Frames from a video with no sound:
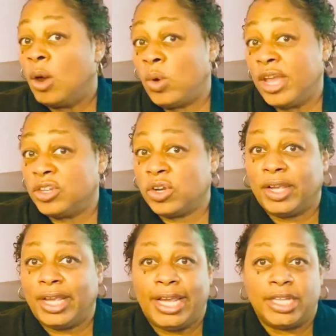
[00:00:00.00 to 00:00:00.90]
Whether
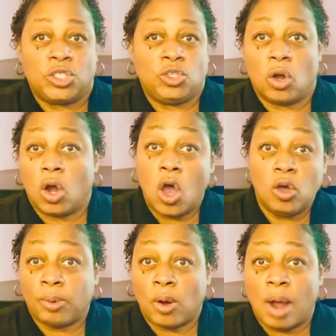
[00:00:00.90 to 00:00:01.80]
it's your
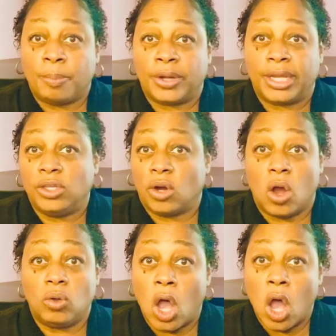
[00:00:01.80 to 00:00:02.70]
own property, your
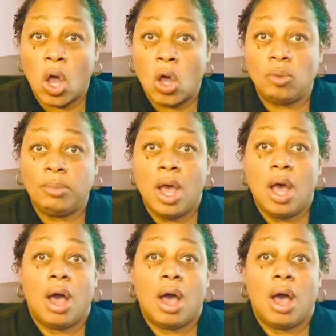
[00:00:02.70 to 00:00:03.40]
own home,